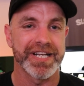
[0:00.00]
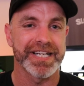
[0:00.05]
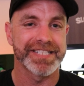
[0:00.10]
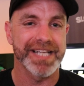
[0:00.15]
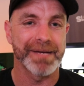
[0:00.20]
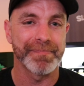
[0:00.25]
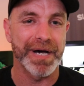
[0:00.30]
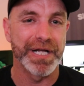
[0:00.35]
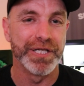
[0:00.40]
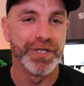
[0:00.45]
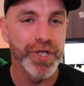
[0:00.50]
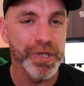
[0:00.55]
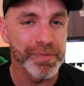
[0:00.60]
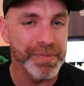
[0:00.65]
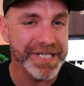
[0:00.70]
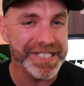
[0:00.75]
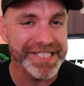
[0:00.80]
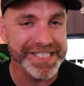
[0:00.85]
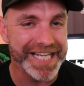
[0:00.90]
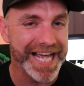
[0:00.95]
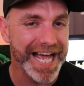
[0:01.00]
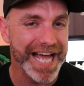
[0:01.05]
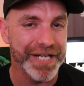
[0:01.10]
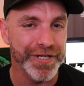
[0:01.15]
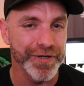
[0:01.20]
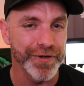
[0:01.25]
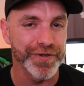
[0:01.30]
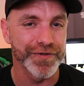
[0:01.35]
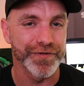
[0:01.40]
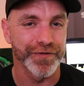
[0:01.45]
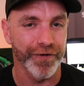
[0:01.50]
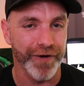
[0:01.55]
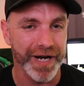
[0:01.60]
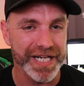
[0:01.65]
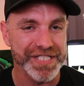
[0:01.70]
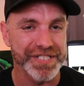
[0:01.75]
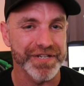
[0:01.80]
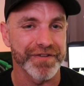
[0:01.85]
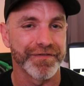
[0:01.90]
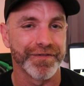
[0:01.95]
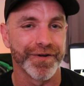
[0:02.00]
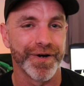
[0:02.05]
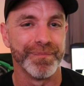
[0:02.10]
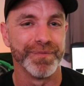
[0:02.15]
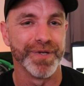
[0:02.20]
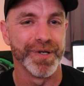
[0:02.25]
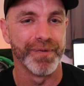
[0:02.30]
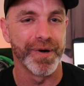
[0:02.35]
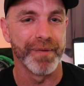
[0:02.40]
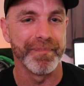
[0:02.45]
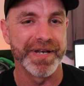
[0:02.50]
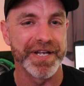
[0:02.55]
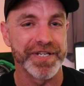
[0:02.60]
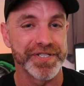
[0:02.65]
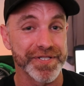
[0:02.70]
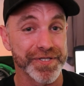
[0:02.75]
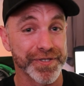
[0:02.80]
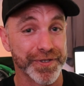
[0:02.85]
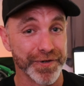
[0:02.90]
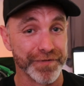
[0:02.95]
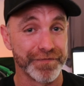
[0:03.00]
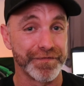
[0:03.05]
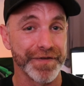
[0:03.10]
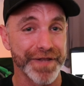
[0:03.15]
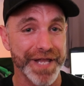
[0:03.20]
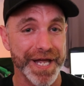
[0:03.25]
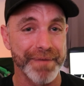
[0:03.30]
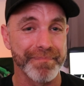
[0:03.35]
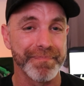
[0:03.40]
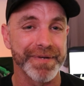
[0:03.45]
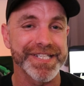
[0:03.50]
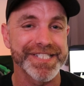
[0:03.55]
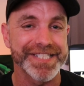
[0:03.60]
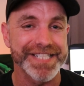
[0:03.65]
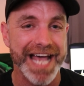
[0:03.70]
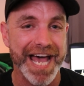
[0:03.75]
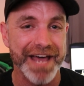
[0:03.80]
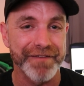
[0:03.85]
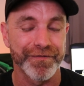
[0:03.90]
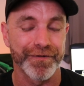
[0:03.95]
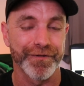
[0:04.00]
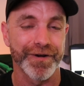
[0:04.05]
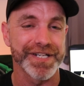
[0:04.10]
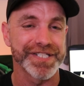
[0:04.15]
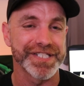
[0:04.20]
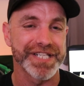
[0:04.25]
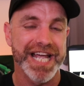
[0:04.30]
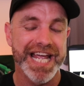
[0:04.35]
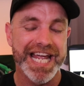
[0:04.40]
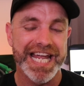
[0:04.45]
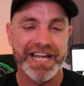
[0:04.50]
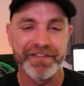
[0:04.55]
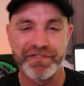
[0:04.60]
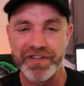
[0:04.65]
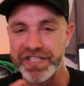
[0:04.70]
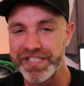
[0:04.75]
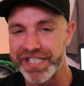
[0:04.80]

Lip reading: next up, a little bit of sad news for us from Le Mans Miniatures. Good for them, but sad for us. If you